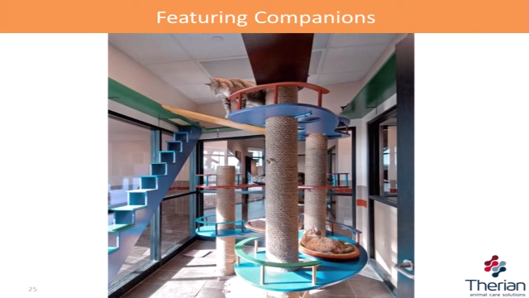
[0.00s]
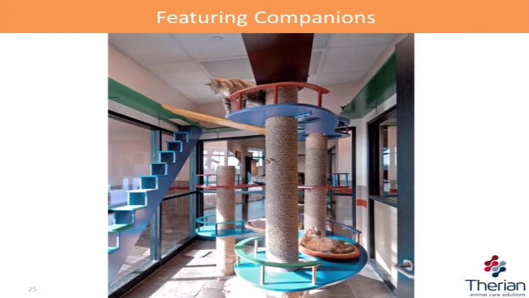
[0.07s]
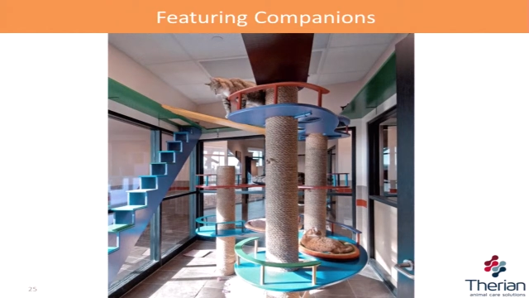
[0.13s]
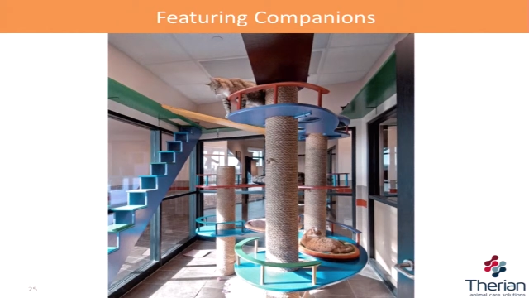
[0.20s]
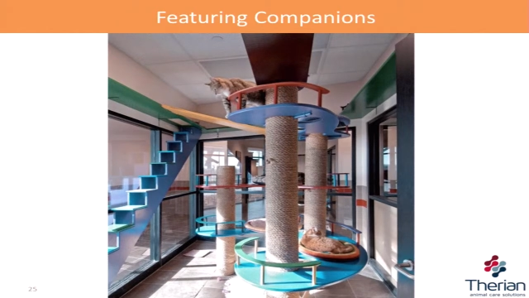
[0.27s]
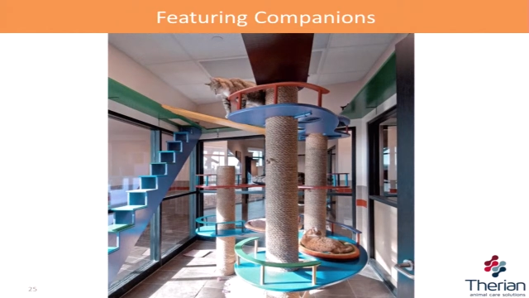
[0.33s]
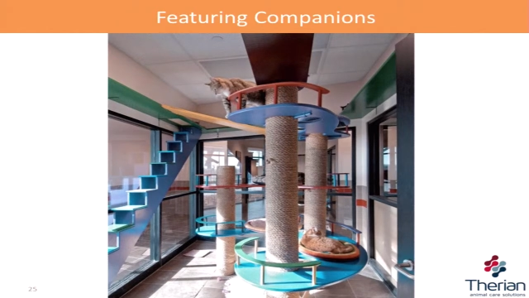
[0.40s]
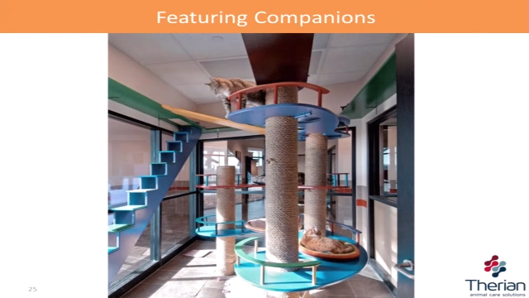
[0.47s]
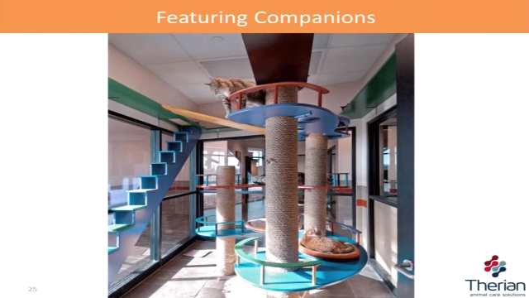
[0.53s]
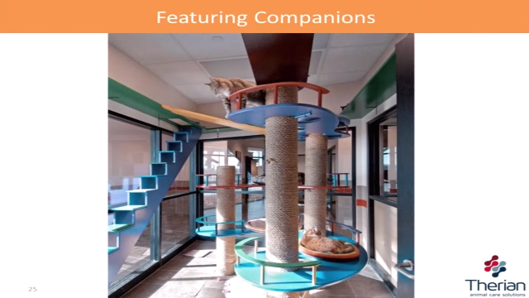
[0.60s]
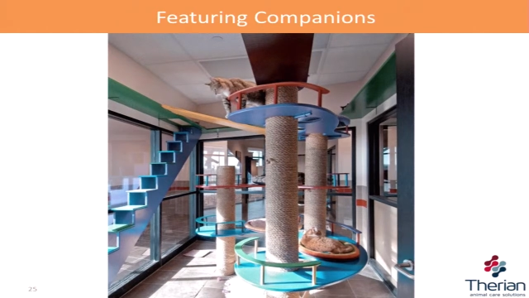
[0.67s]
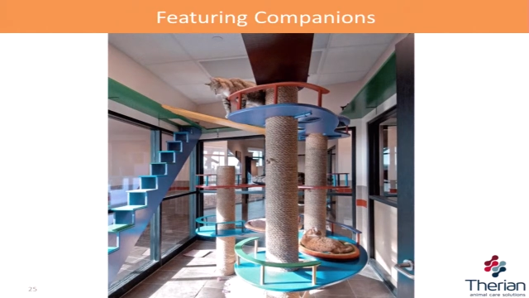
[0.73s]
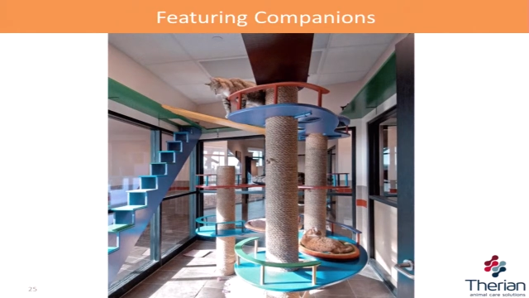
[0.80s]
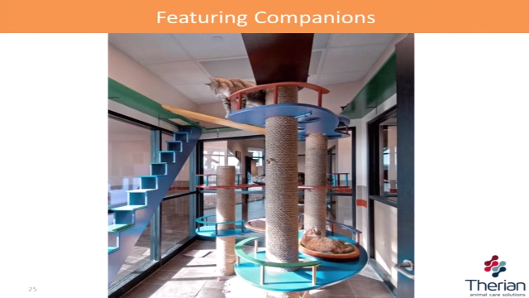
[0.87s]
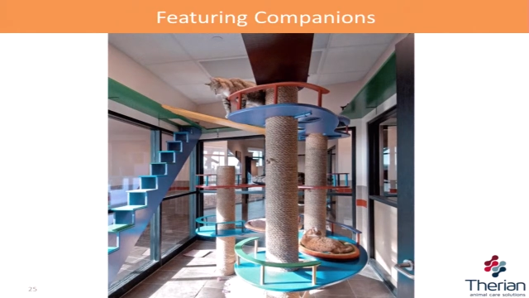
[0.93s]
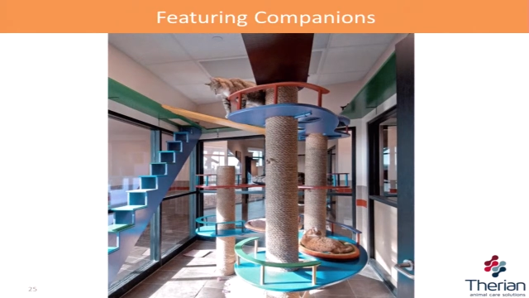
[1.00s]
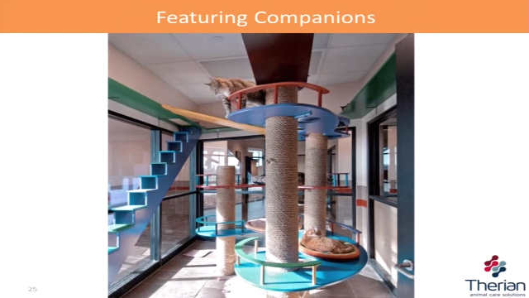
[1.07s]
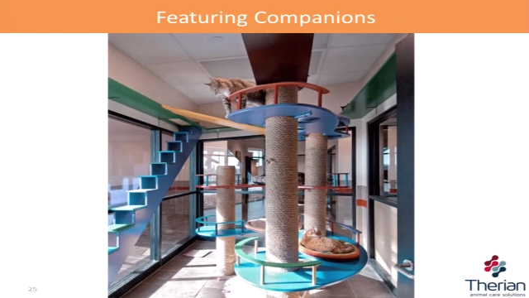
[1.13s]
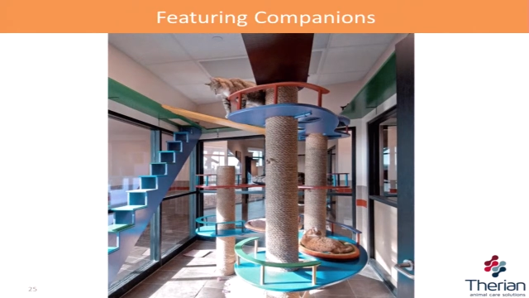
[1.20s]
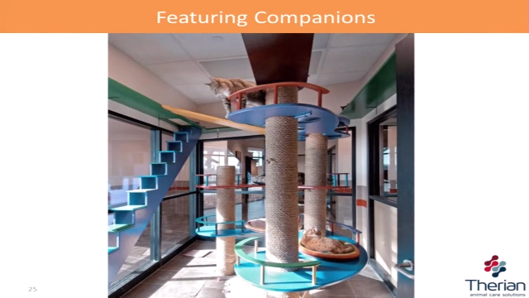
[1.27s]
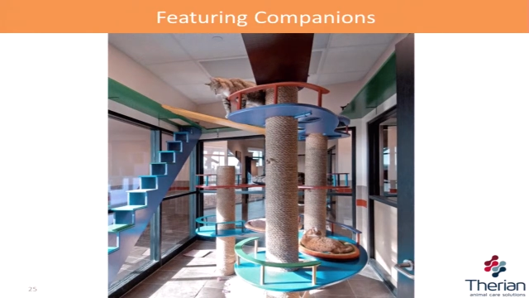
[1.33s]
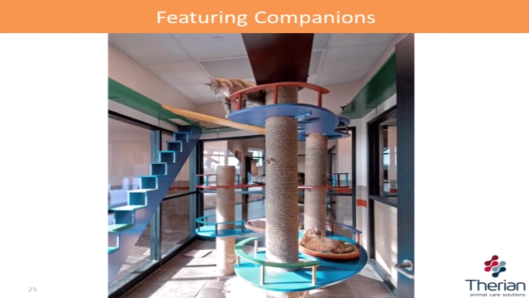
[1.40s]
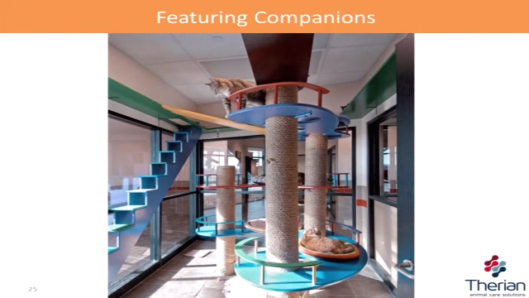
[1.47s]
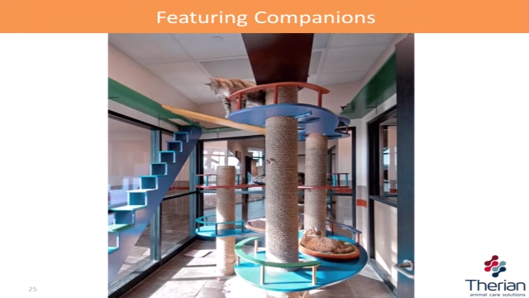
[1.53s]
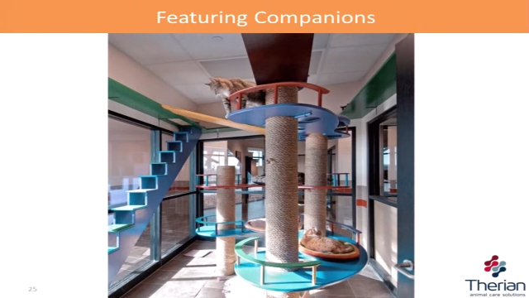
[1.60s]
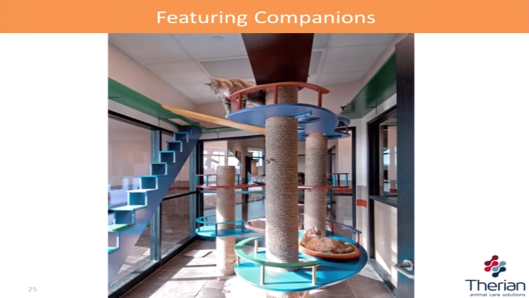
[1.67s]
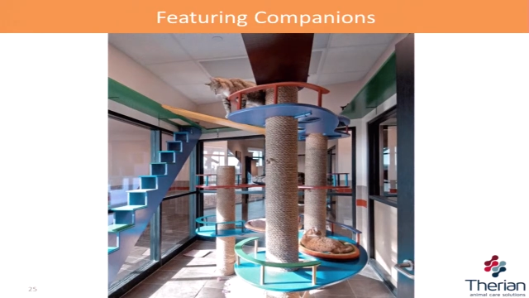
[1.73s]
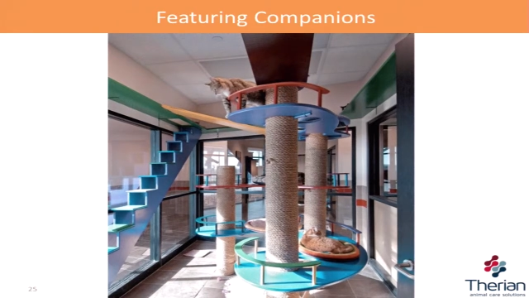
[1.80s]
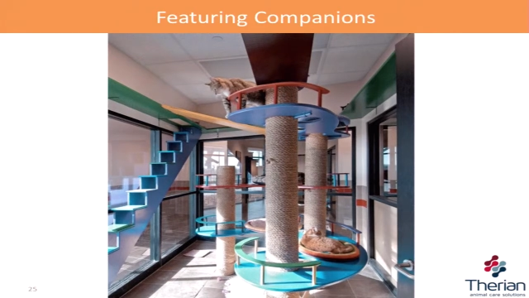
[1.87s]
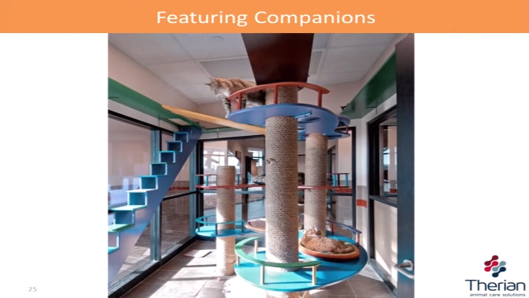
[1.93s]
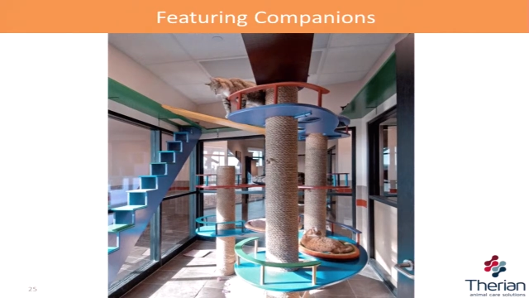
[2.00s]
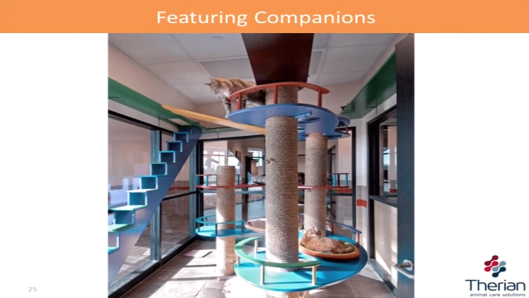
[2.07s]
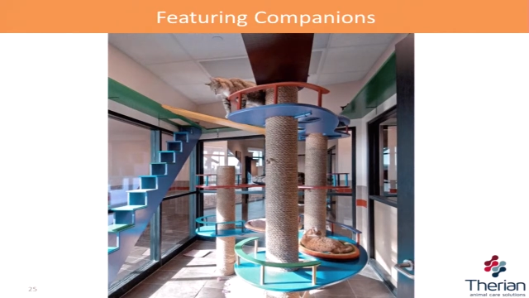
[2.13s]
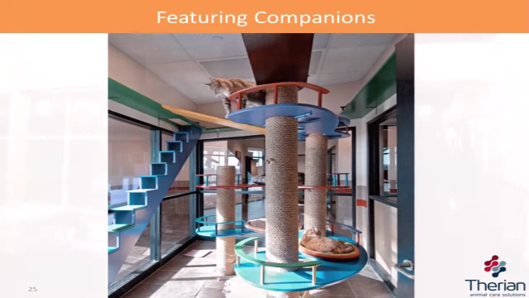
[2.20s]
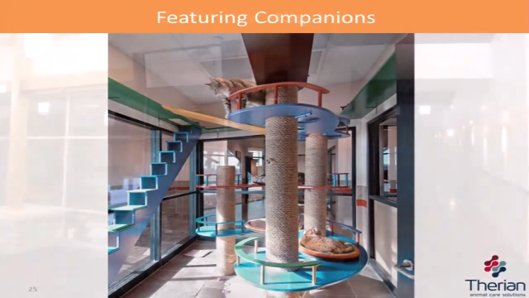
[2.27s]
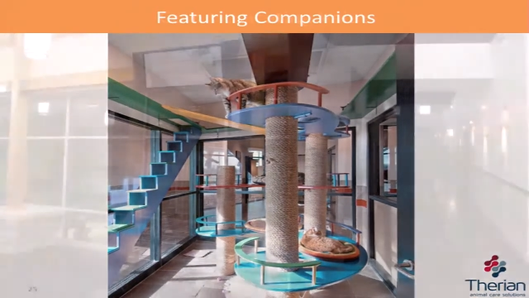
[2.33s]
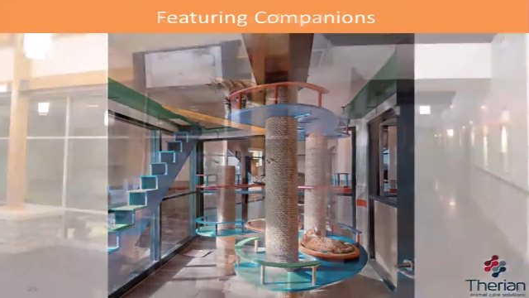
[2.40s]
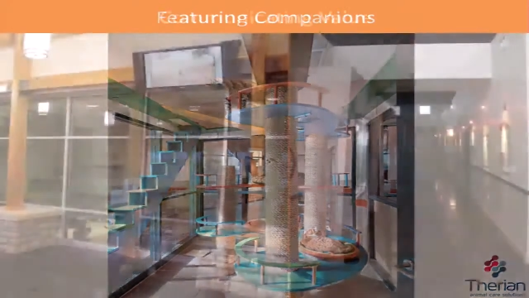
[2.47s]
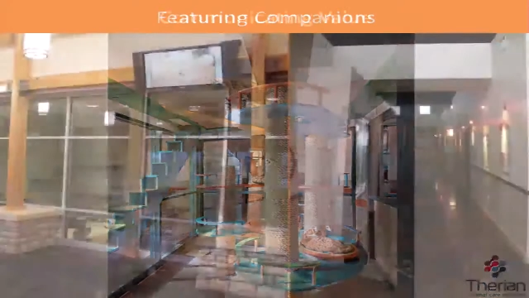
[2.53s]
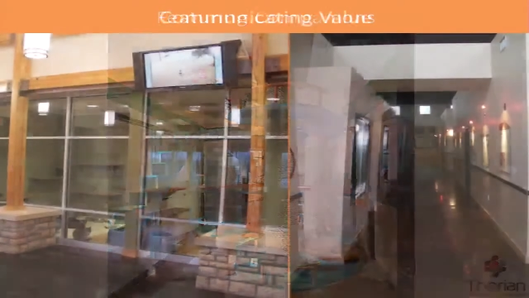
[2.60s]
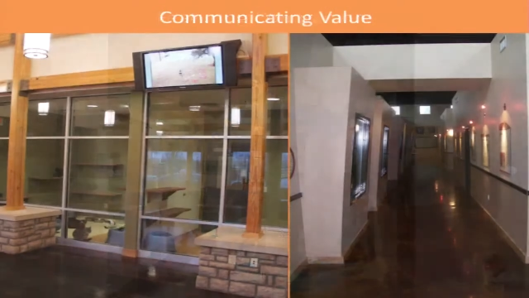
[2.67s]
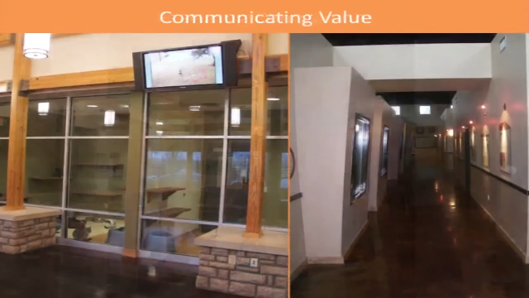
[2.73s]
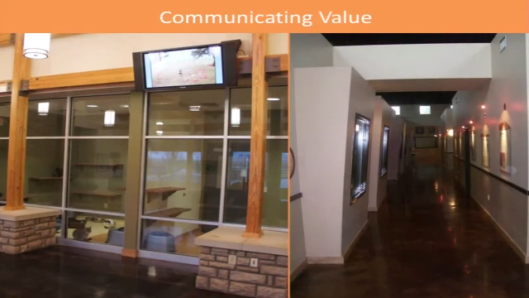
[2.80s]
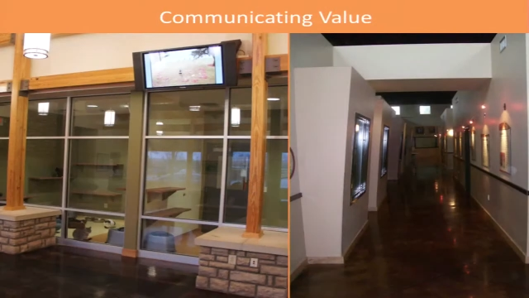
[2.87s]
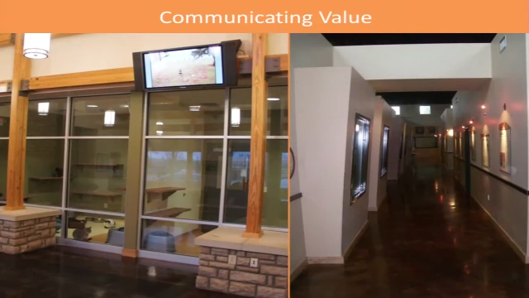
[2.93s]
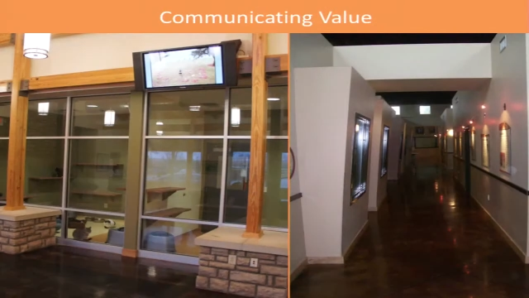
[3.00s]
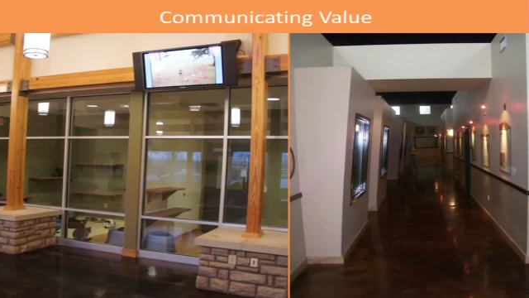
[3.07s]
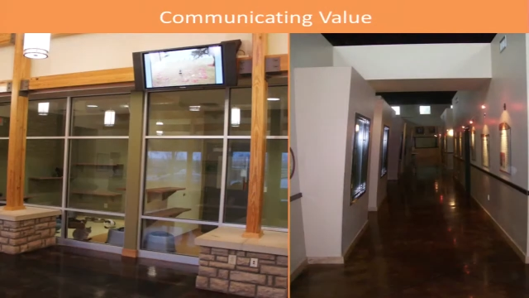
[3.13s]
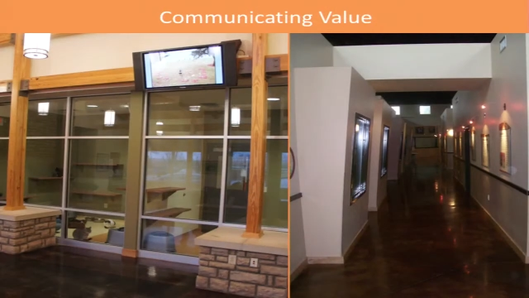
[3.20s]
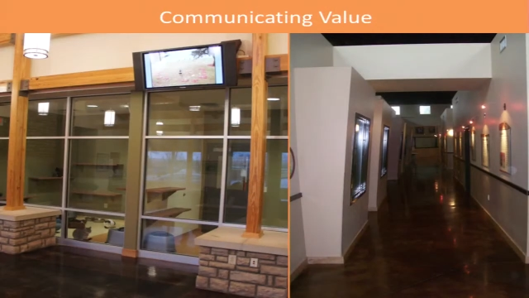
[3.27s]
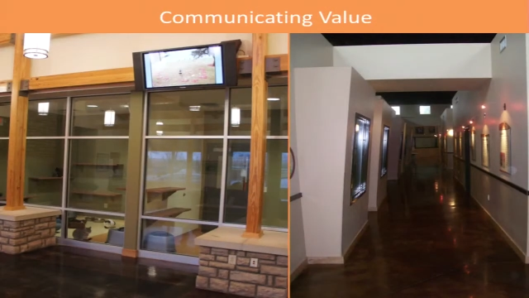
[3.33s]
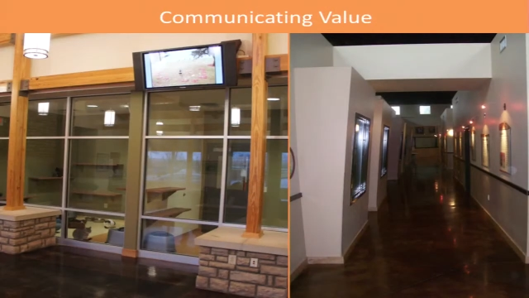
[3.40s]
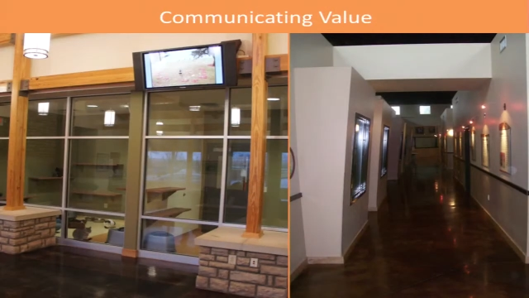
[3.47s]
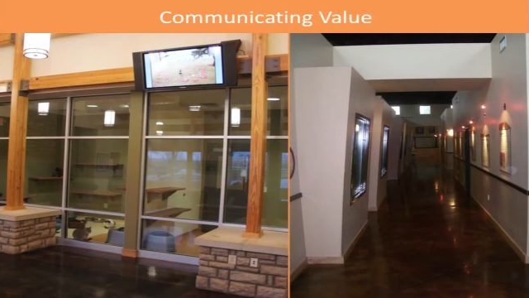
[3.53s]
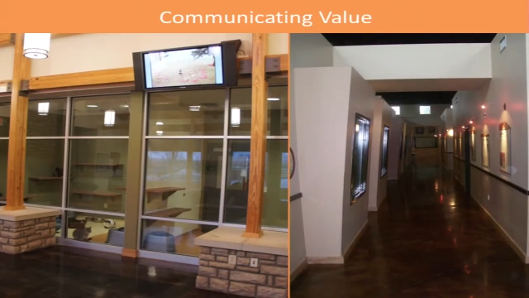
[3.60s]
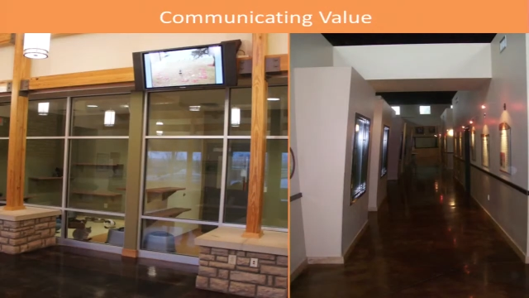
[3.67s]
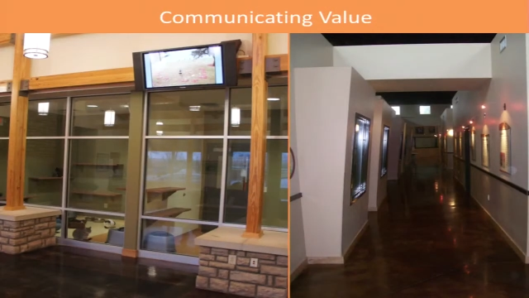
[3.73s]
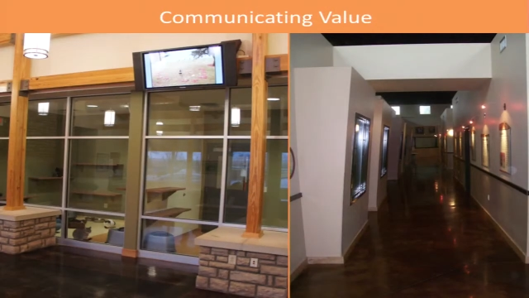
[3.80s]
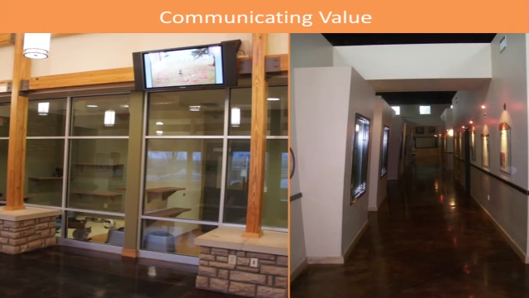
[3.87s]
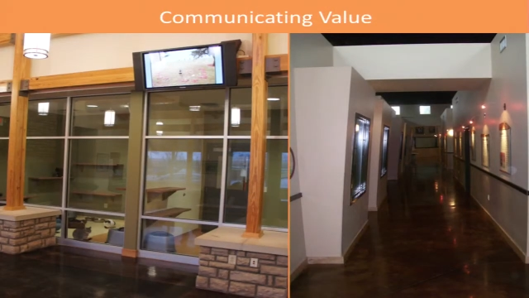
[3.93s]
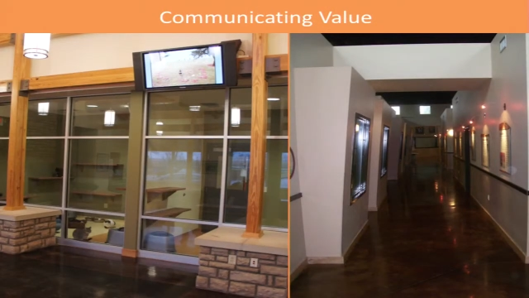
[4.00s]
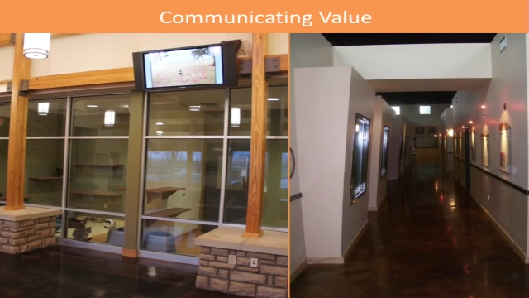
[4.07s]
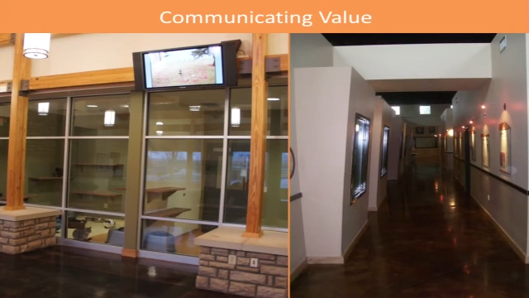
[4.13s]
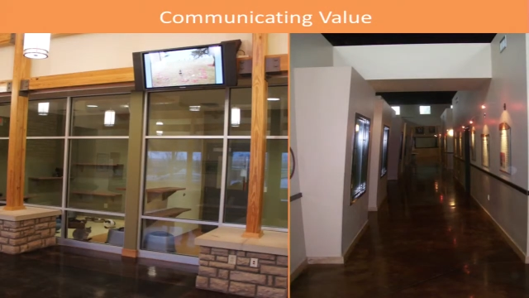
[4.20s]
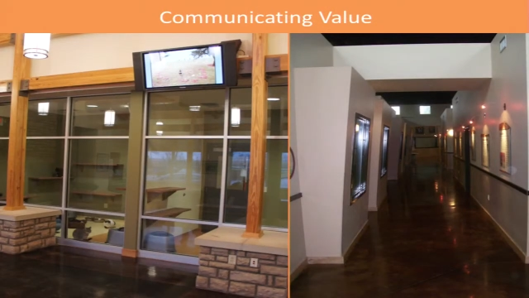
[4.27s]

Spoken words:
(no speaker visible)